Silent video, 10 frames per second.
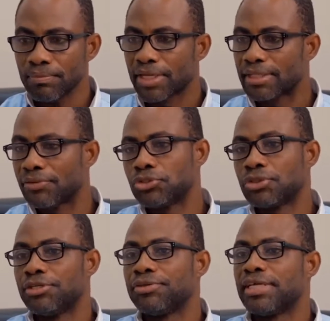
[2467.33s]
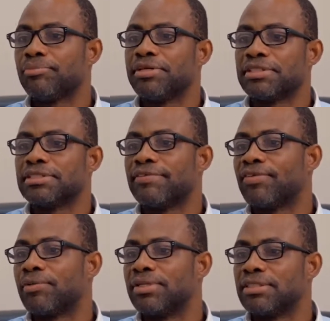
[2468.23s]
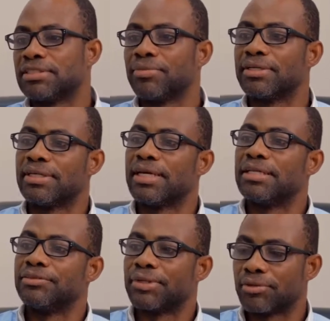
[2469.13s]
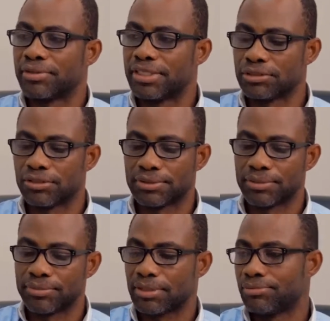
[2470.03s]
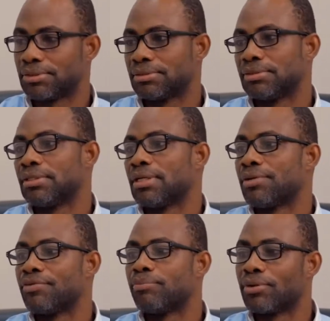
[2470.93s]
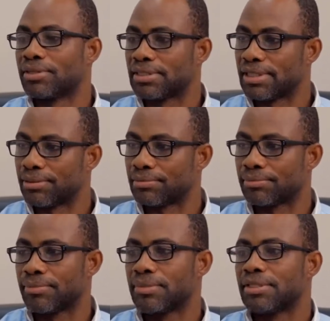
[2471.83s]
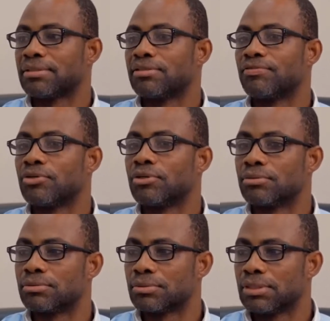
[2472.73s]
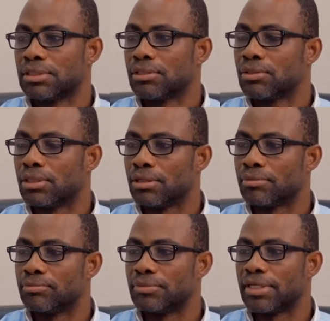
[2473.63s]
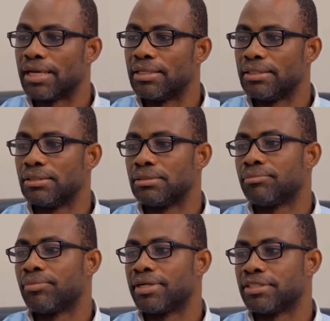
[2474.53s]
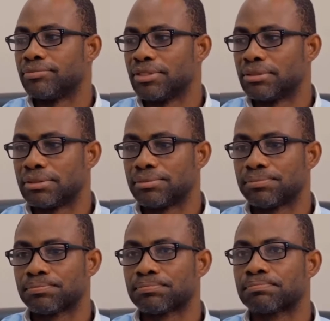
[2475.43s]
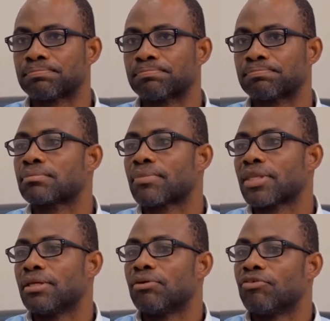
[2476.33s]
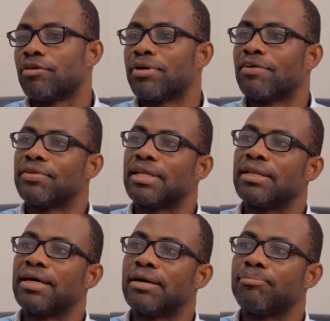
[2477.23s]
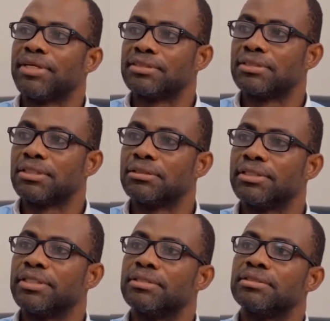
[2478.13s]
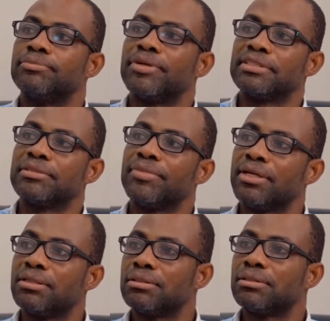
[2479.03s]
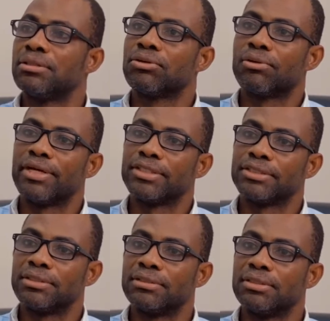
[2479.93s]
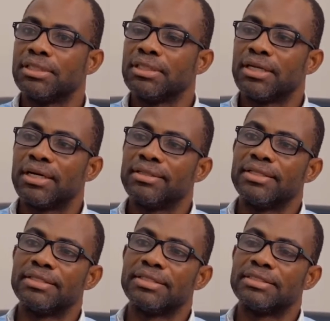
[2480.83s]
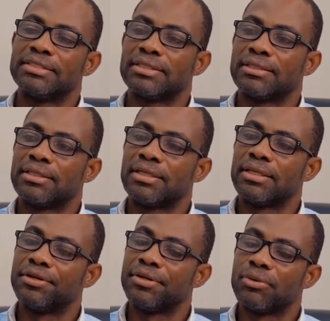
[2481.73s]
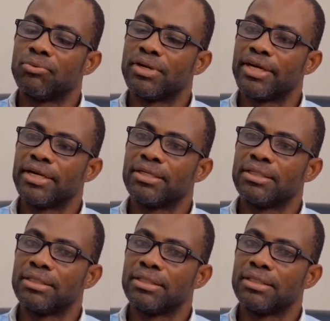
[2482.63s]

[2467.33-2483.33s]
then we should educate patients and families about the early recognition of symptoms and report them for early management. What about for the lab personnel and then specimen collection? This is another area where